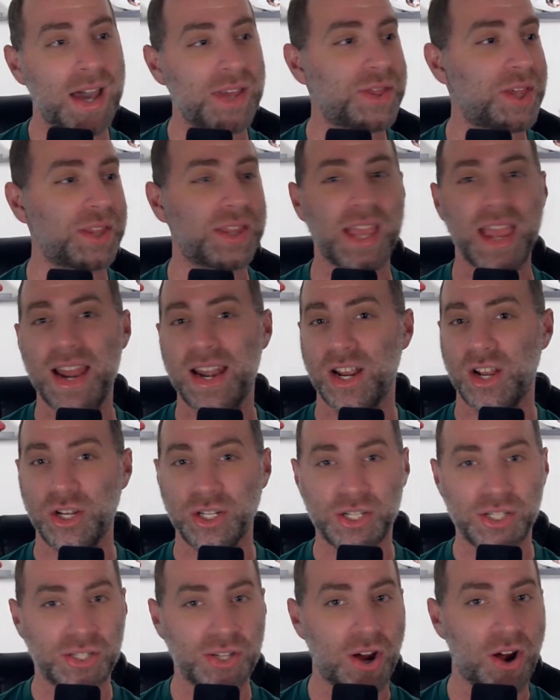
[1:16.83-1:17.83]
I thought they had a
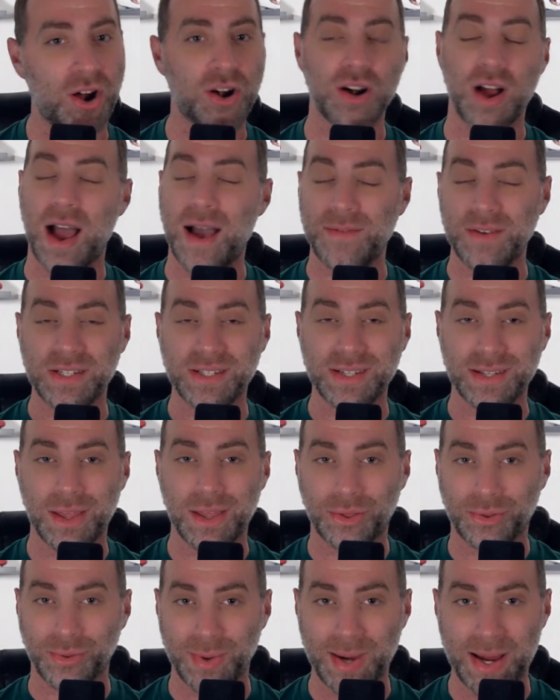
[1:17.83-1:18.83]
good start.
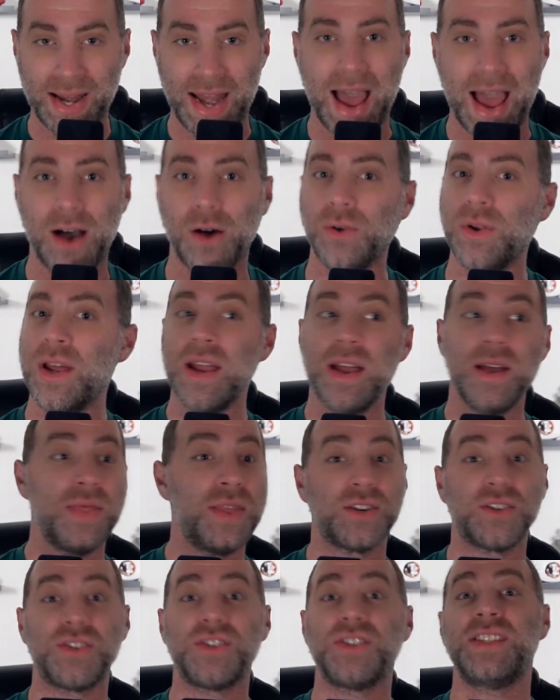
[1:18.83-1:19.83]
Obviously, the 3 and out.
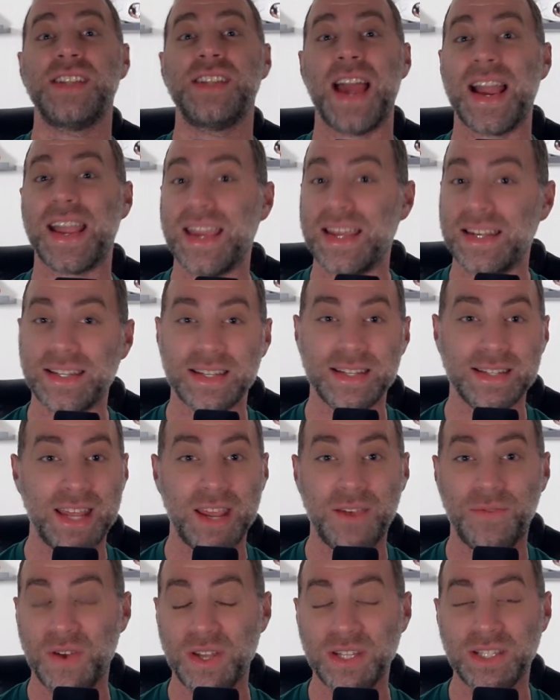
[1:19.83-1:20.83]
Their second
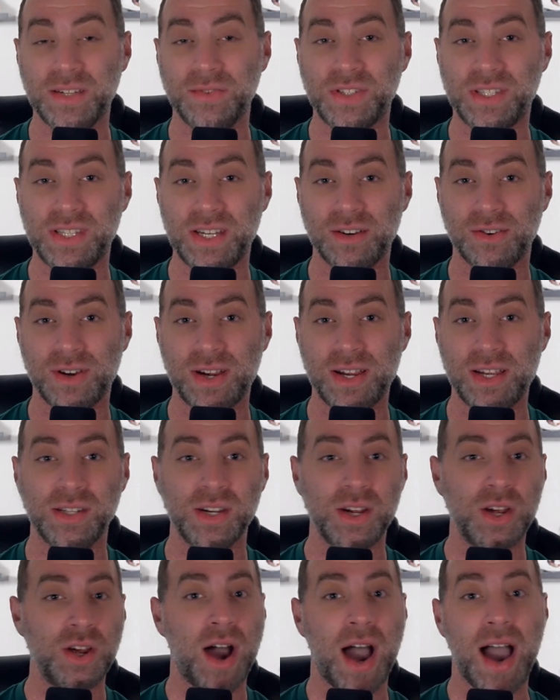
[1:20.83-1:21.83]
defensive
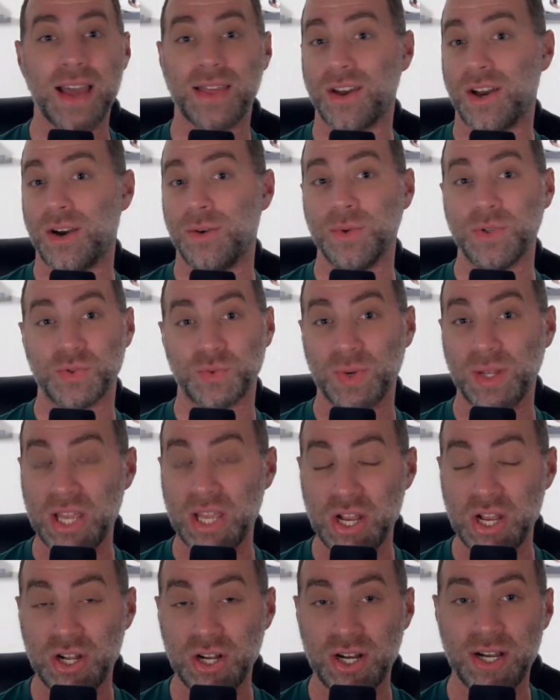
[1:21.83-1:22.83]
series I thought was
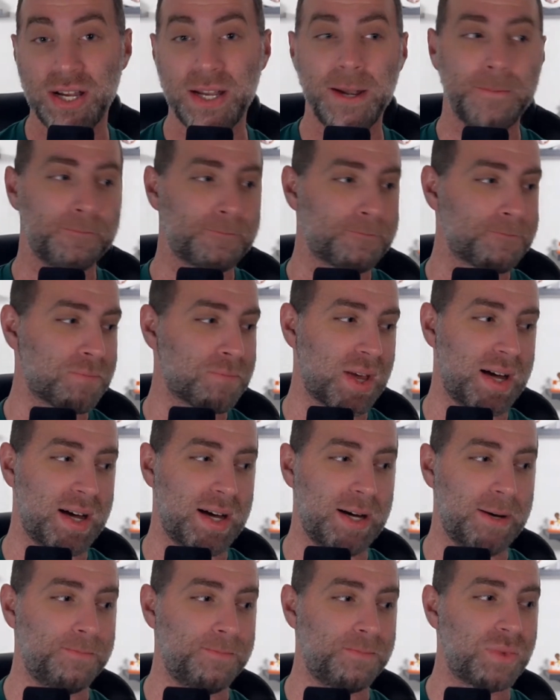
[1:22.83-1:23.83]
really good.
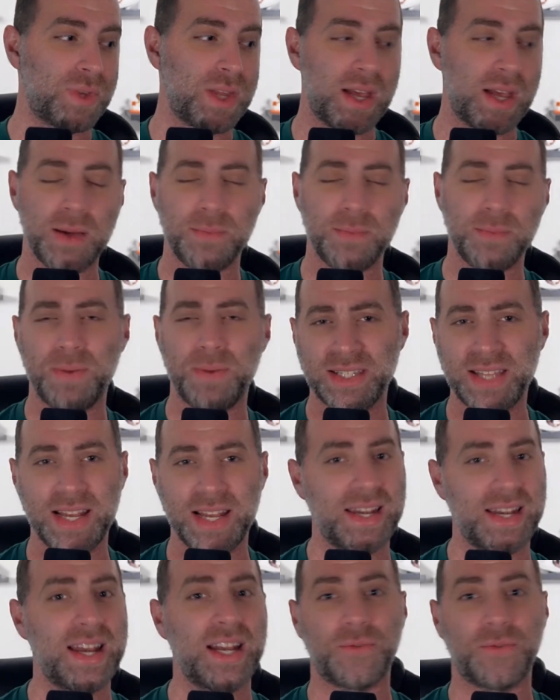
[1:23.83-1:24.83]
Penn
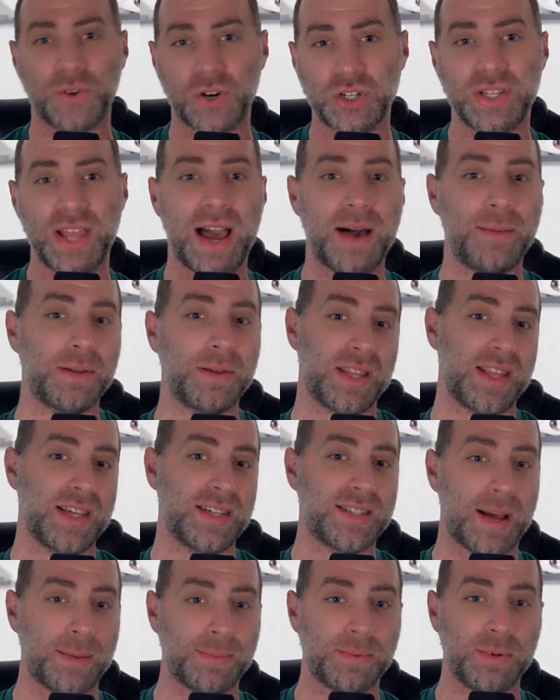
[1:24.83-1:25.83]
State did get a first down, but then
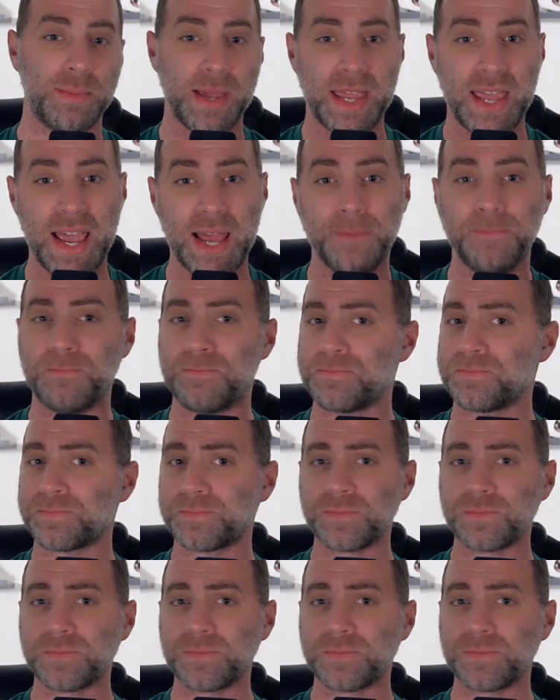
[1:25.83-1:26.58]
they stopped them again.